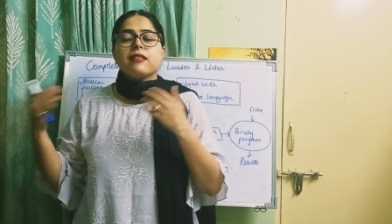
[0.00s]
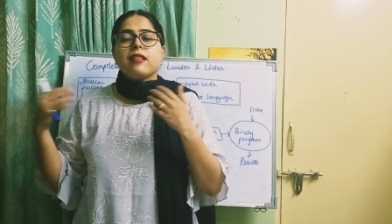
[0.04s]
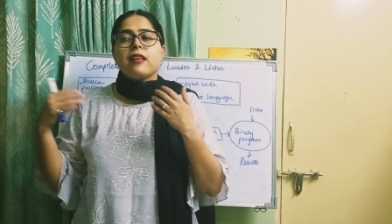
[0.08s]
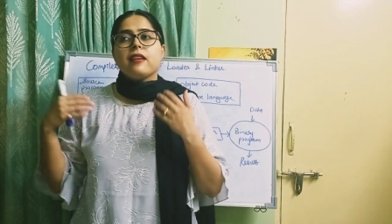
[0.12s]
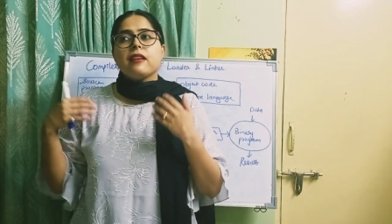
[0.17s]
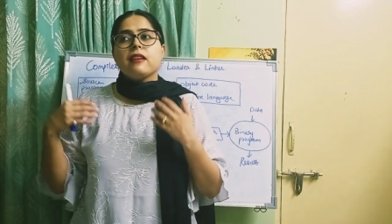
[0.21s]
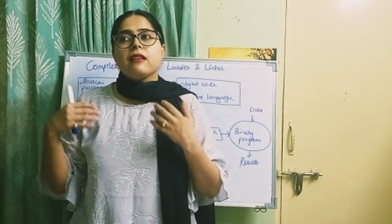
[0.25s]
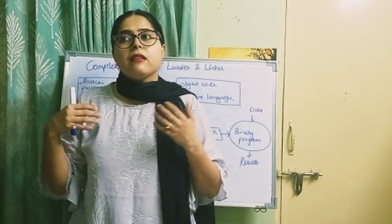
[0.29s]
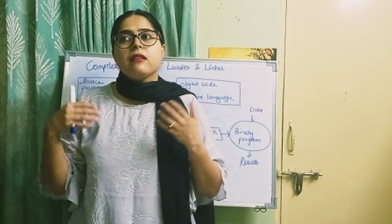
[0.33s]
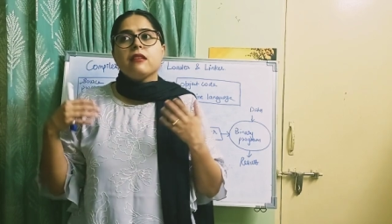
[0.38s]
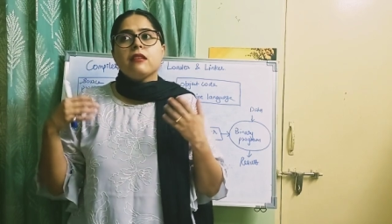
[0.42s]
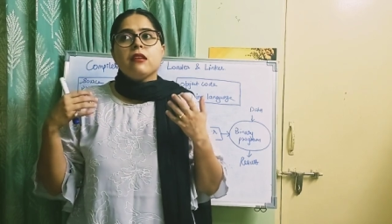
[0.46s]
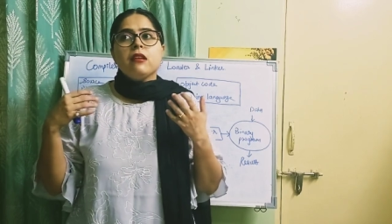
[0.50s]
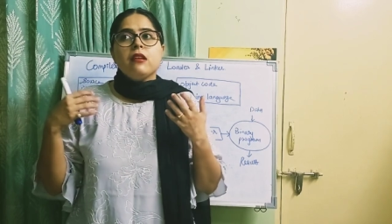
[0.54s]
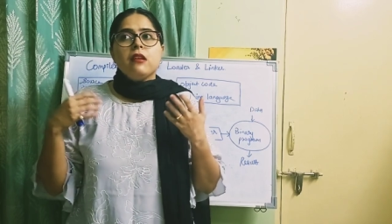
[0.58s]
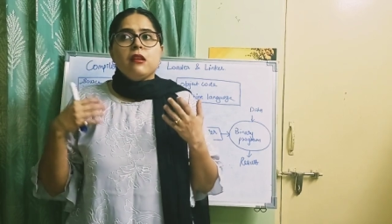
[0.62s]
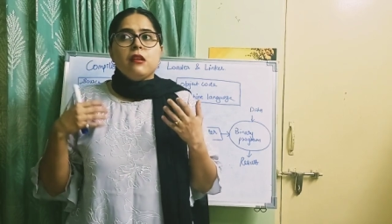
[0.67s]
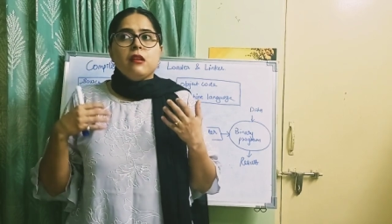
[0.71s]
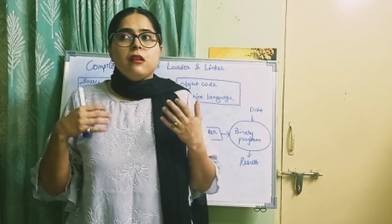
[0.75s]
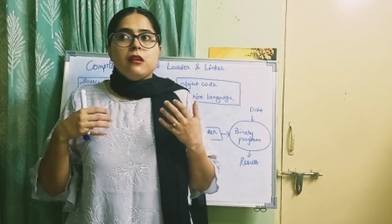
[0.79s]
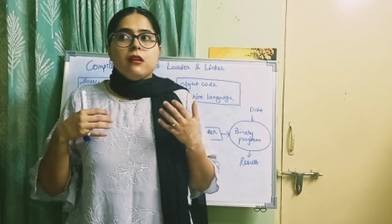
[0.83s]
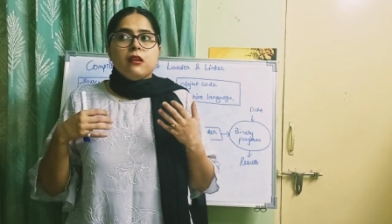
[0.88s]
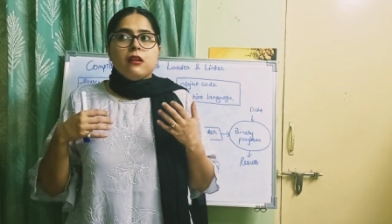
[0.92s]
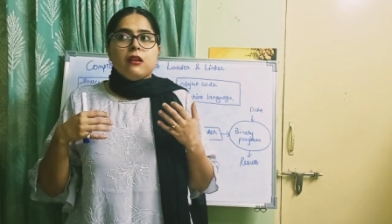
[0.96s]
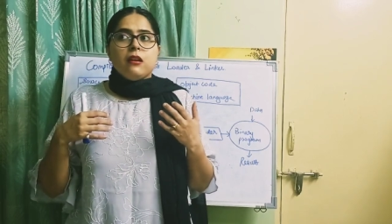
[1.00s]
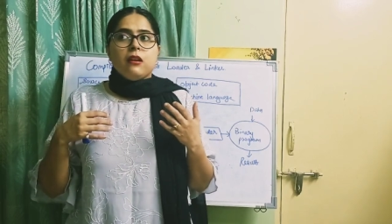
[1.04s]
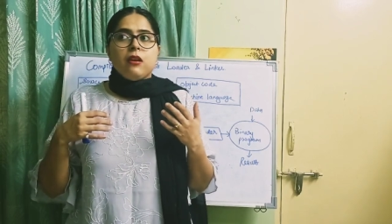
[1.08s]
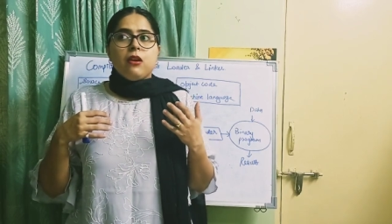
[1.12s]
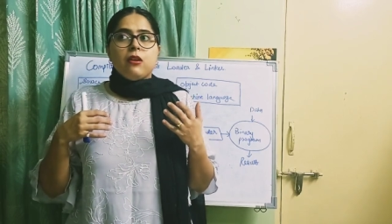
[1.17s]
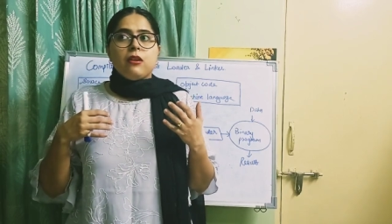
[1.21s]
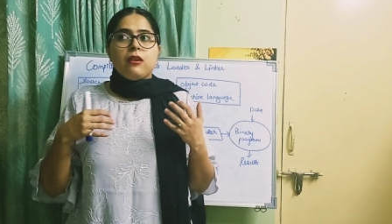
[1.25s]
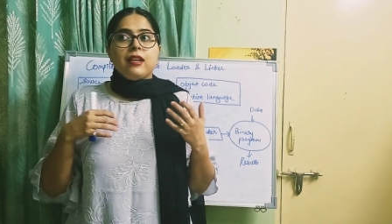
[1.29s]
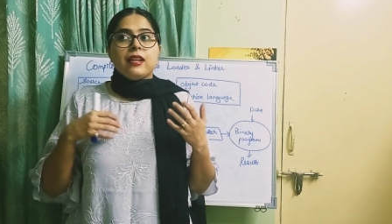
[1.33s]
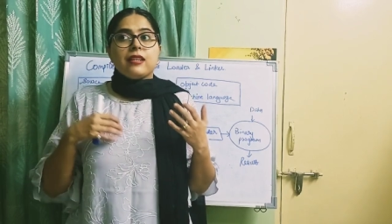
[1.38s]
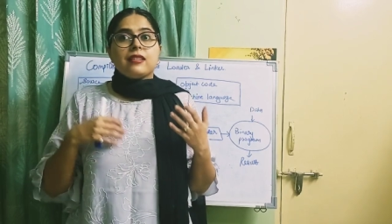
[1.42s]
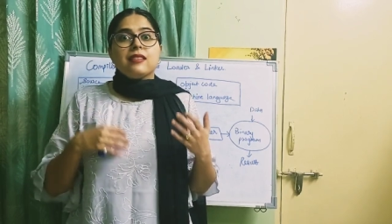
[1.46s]
like
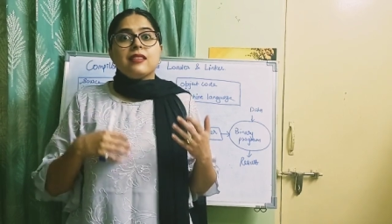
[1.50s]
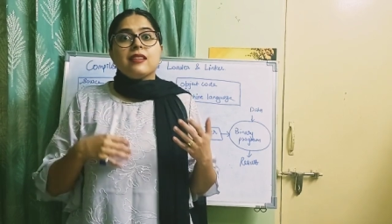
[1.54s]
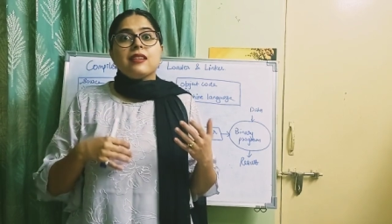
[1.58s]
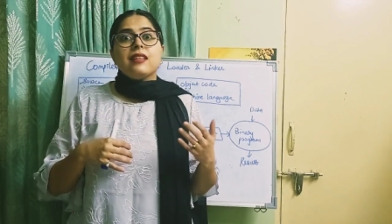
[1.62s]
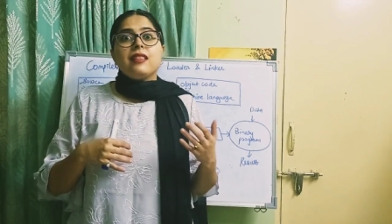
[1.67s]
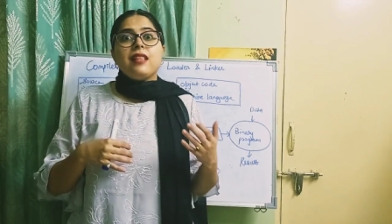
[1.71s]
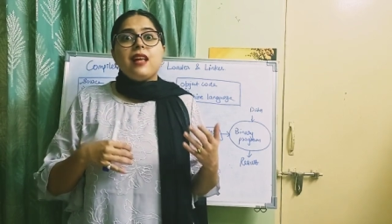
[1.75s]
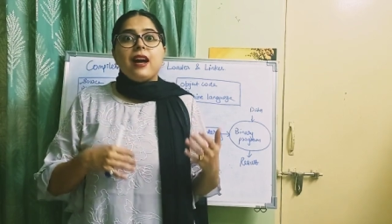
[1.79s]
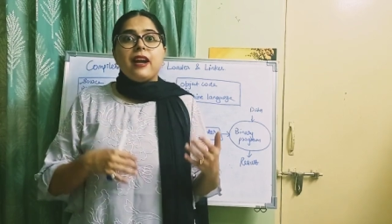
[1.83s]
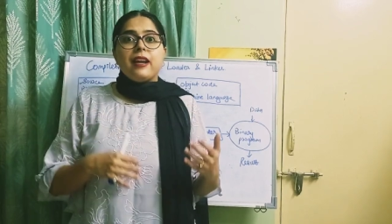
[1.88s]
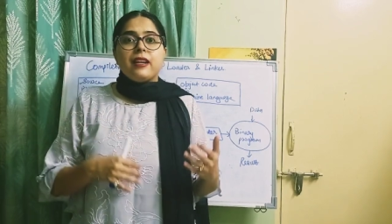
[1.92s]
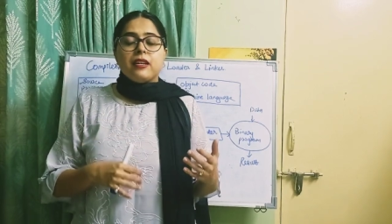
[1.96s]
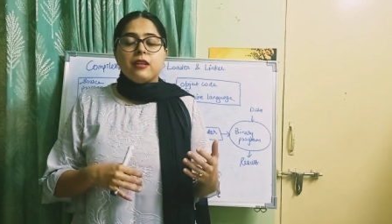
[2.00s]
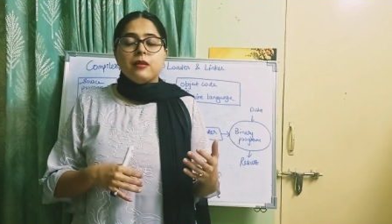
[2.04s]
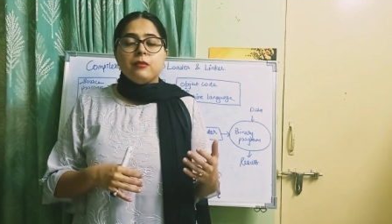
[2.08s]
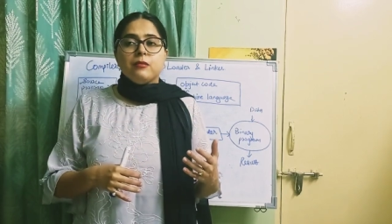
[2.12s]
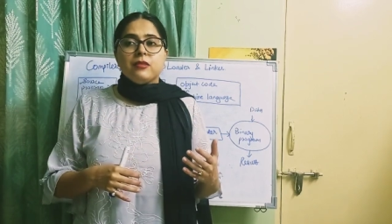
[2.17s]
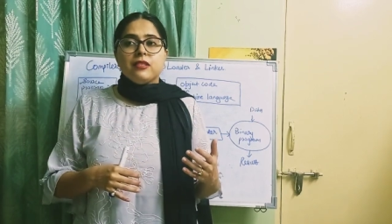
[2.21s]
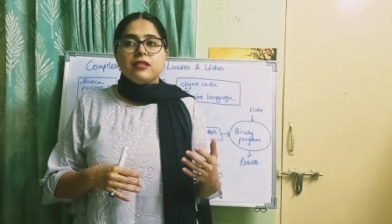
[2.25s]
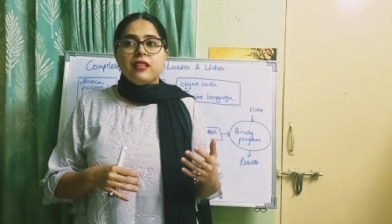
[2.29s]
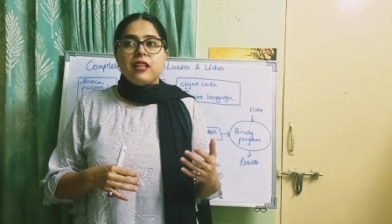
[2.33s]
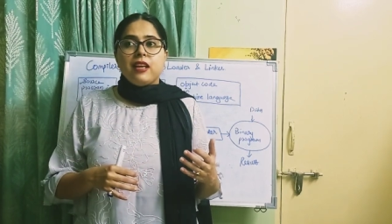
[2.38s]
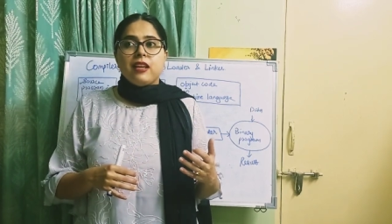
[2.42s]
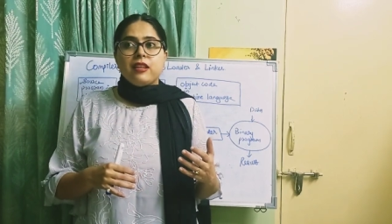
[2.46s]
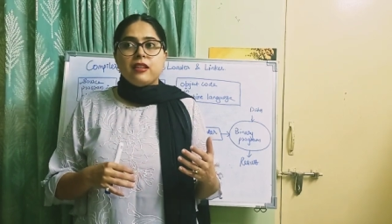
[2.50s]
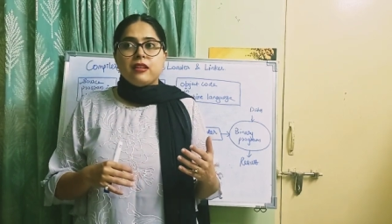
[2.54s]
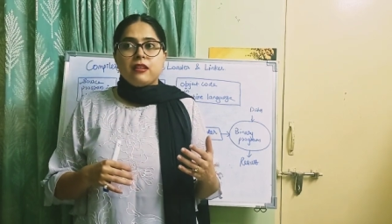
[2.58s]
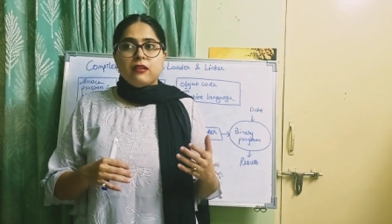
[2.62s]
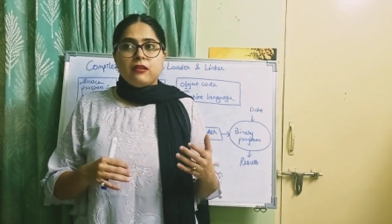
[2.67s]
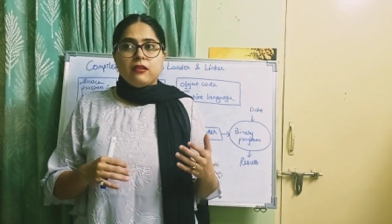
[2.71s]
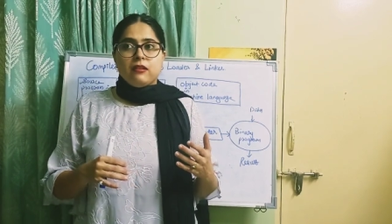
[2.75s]
or lexical items like